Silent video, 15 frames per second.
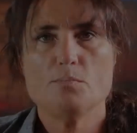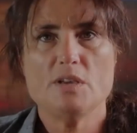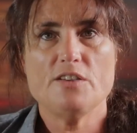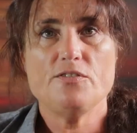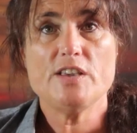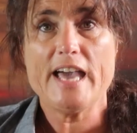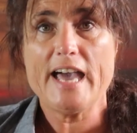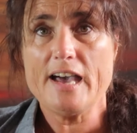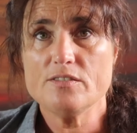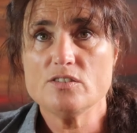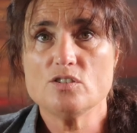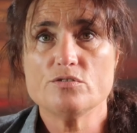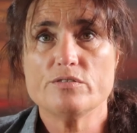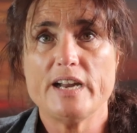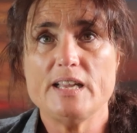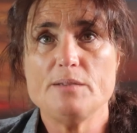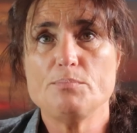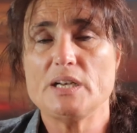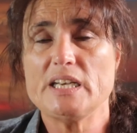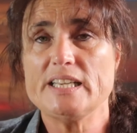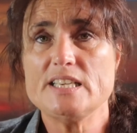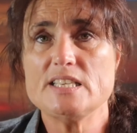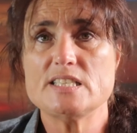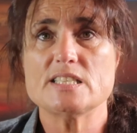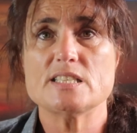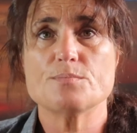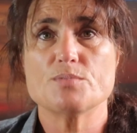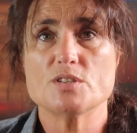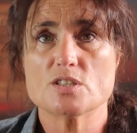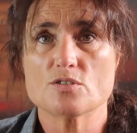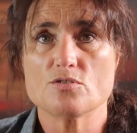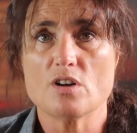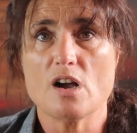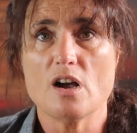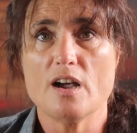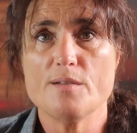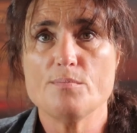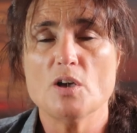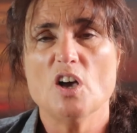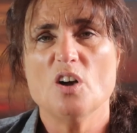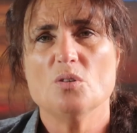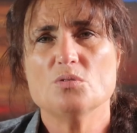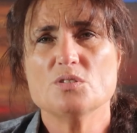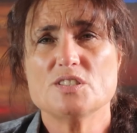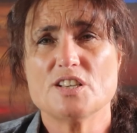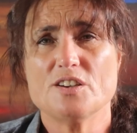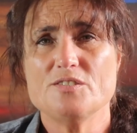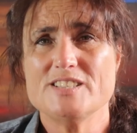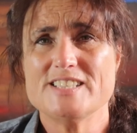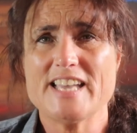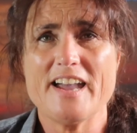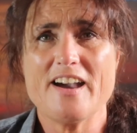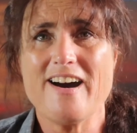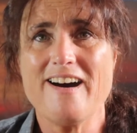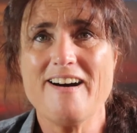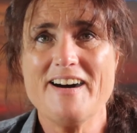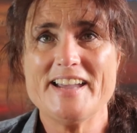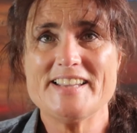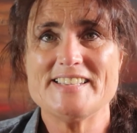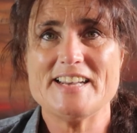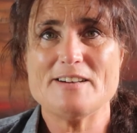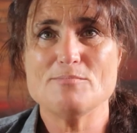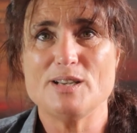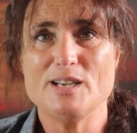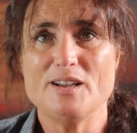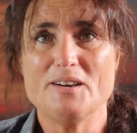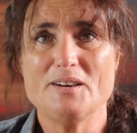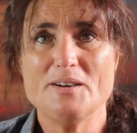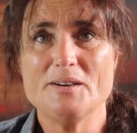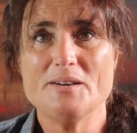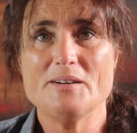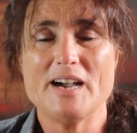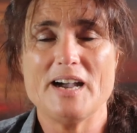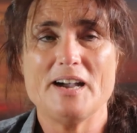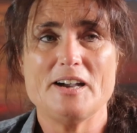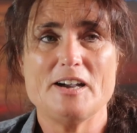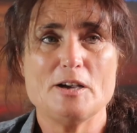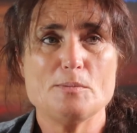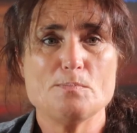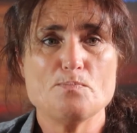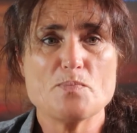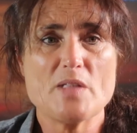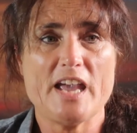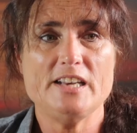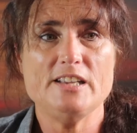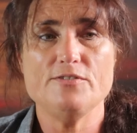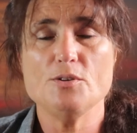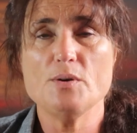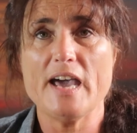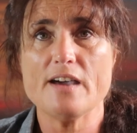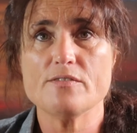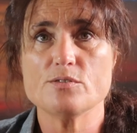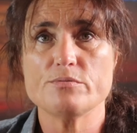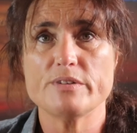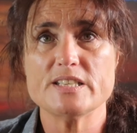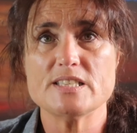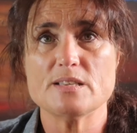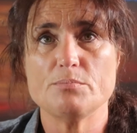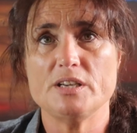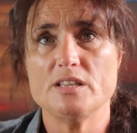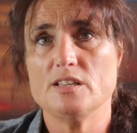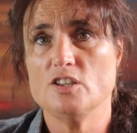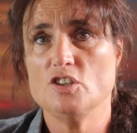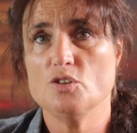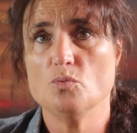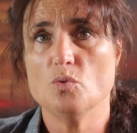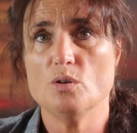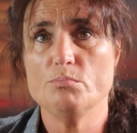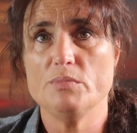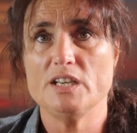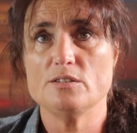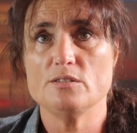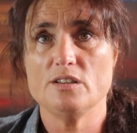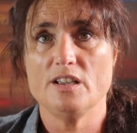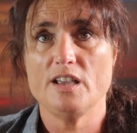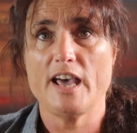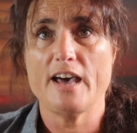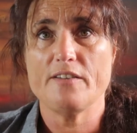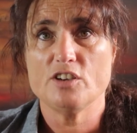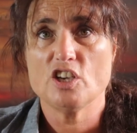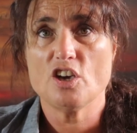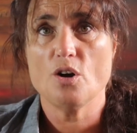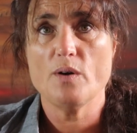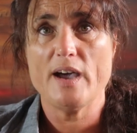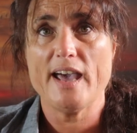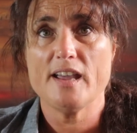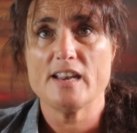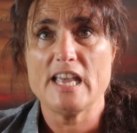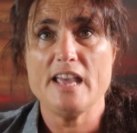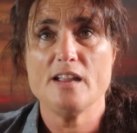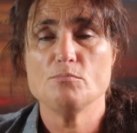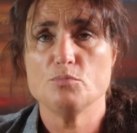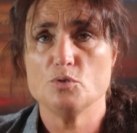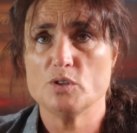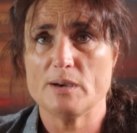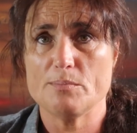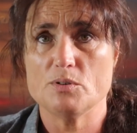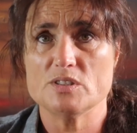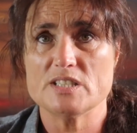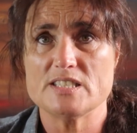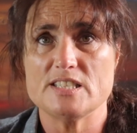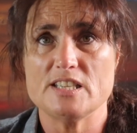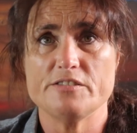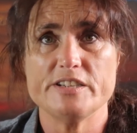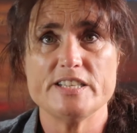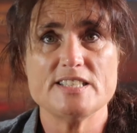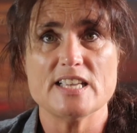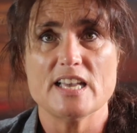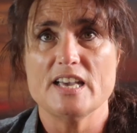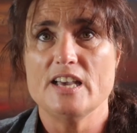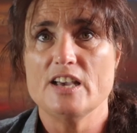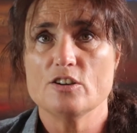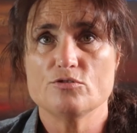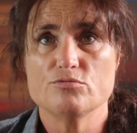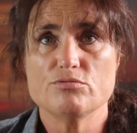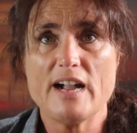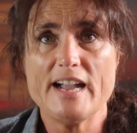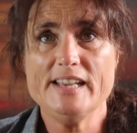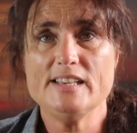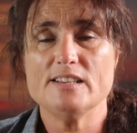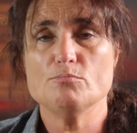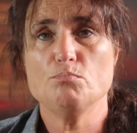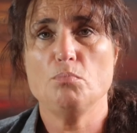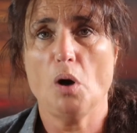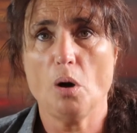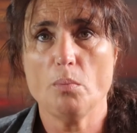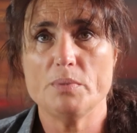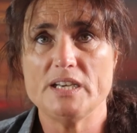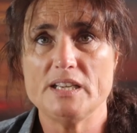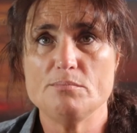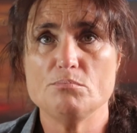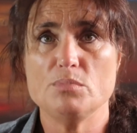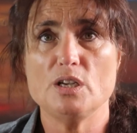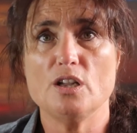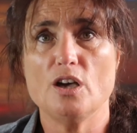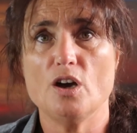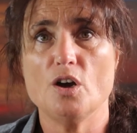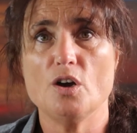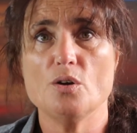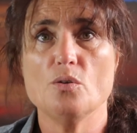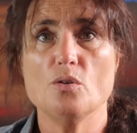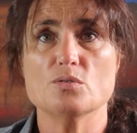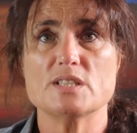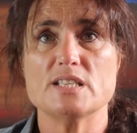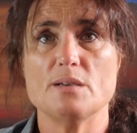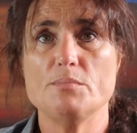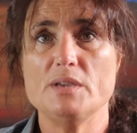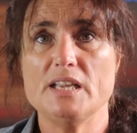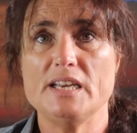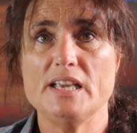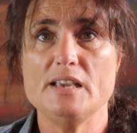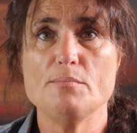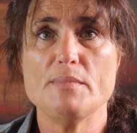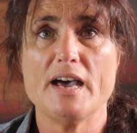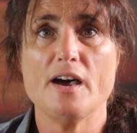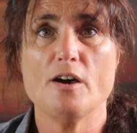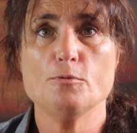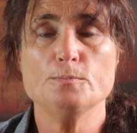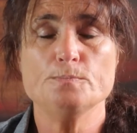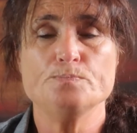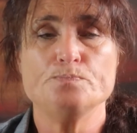If you haven't already, please subscribe. Also say hi down below, and if you have a recipe that you want me to have a go at and put up on the series, great, pop it in below or send me an email.